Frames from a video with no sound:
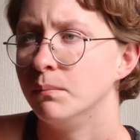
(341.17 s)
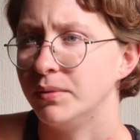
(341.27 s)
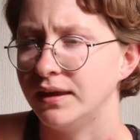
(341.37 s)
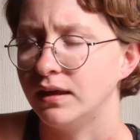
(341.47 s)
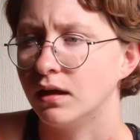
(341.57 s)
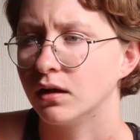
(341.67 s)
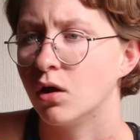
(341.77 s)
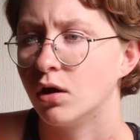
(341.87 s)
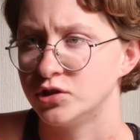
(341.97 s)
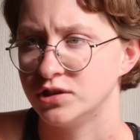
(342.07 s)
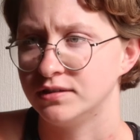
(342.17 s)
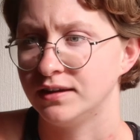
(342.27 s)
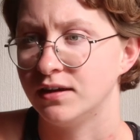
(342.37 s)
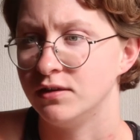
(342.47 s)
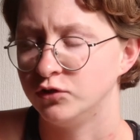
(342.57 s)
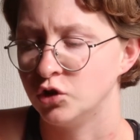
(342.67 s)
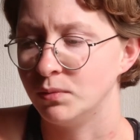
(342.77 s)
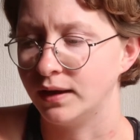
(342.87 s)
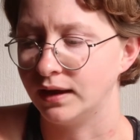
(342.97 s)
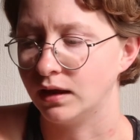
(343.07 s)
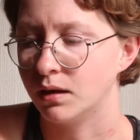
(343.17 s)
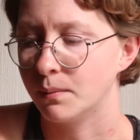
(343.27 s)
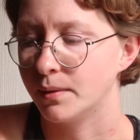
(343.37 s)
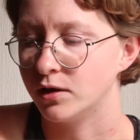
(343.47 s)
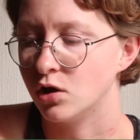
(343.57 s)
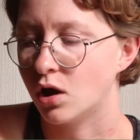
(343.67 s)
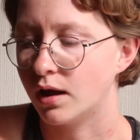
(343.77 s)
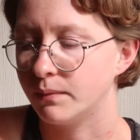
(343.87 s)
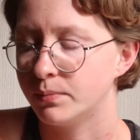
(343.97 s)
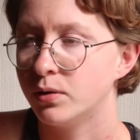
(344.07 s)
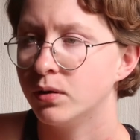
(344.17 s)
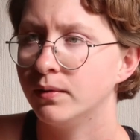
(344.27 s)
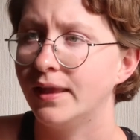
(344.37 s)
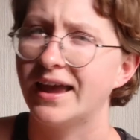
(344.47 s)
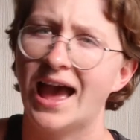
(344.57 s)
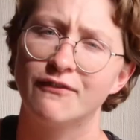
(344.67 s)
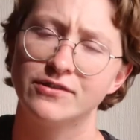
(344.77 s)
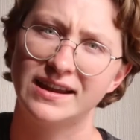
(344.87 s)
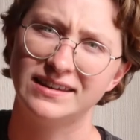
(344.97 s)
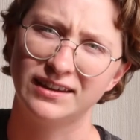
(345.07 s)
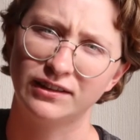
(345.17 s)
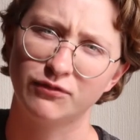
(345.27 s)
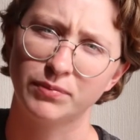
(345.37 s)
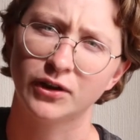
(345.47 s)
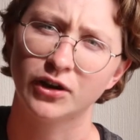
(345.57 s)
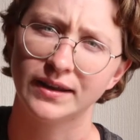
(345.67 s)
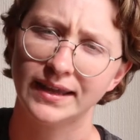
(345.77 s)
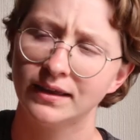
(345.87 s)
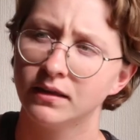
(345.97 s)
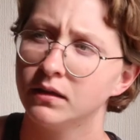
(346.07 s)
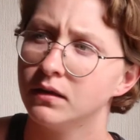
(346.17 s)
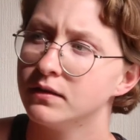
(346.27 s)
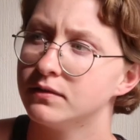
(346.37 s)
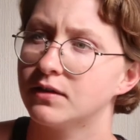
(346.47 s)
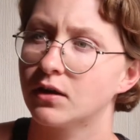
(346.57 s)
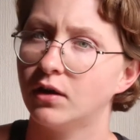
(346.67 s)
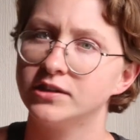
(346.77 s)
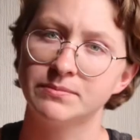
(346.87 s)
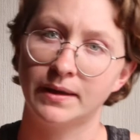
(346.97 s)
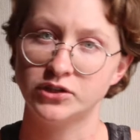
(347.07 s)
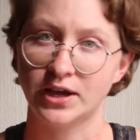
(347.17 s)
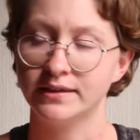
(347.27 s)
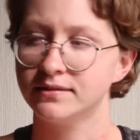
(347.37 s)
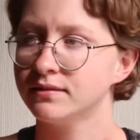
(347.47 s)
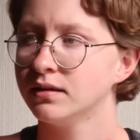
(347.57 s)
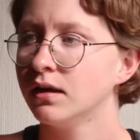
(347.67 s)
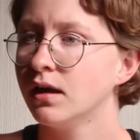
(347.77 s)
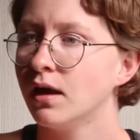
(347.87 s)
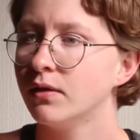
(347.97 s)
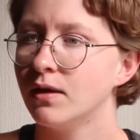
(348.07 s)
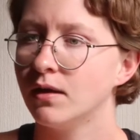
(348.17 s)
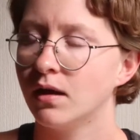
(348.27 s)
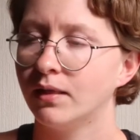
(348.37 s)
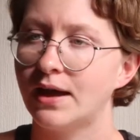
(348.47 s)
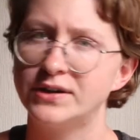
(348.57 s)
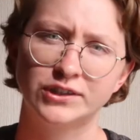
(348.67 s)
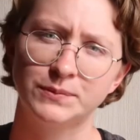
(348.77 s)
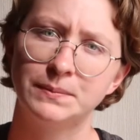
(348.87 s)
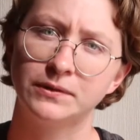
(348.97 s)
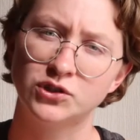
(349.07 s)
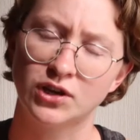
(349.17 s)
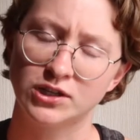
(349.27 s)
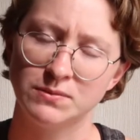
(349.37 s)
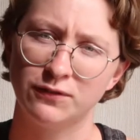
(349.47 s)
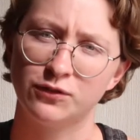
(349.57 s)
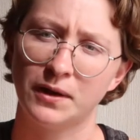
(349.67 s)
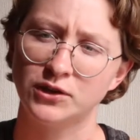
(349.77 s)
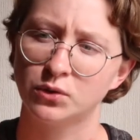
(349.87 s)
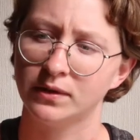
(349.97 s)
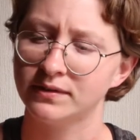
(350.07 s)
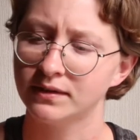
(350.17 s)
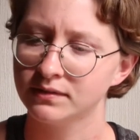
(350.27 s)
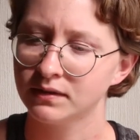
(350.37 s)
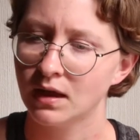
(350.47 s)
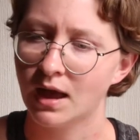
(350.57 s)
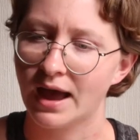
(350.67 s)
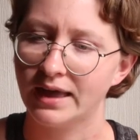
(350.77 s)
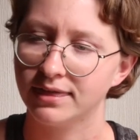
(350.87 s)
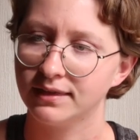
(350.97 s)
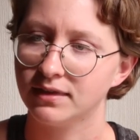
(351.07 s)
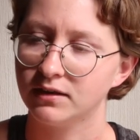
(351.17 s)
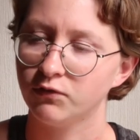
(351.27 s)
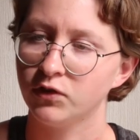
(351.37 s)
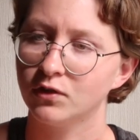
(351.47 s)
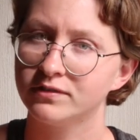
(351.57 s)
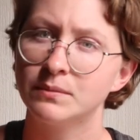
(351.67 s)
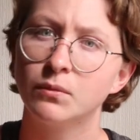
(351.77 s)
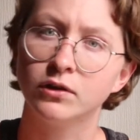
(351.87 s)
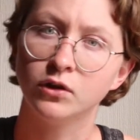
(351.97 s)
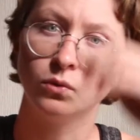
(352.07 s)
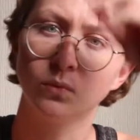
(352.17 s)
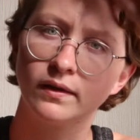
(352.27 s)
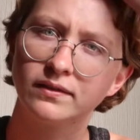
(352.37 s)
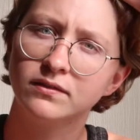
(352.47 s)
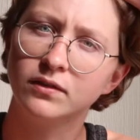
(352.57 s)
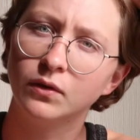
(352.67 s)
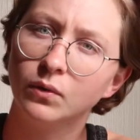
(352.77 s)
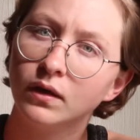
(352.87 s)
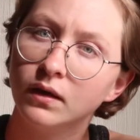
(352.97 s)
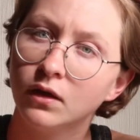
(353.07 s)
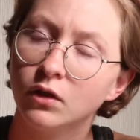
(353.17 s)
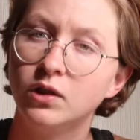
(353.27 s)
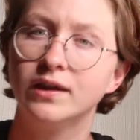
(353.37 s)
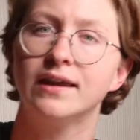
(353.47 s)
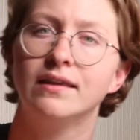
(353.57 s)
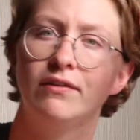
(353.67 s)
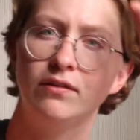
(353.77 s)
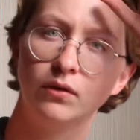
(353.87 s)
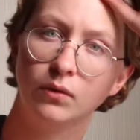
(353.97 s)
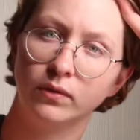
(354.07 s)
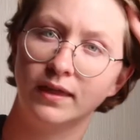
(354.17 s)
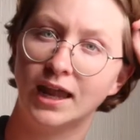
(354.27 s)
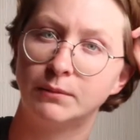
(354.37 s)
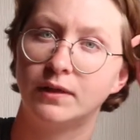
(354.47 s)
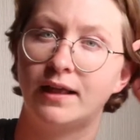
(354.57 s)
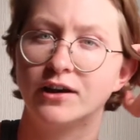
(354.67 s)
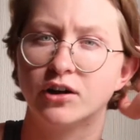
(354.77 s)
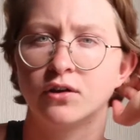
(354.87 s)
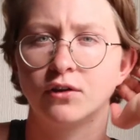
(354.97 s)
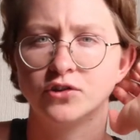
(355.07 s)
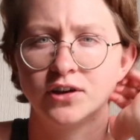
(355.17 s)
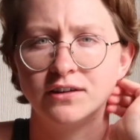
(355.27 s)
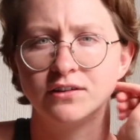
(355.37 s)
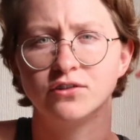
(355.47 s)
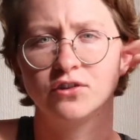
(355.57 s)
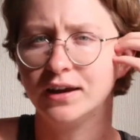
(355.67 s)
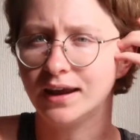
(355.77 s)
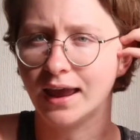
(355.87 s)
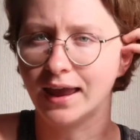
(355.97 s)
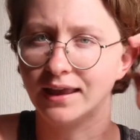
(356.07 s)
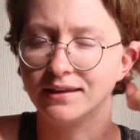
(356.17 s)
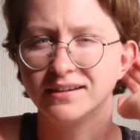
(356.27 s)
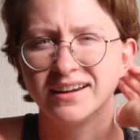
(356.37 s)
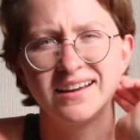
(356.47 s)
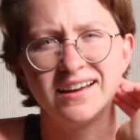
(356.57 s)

be consciously consuming, but not like have an ideal of purity stuck onto my chest that allows other people to judge me for my choices. I think that if you're someone who wants to look into the animal agriculture industry and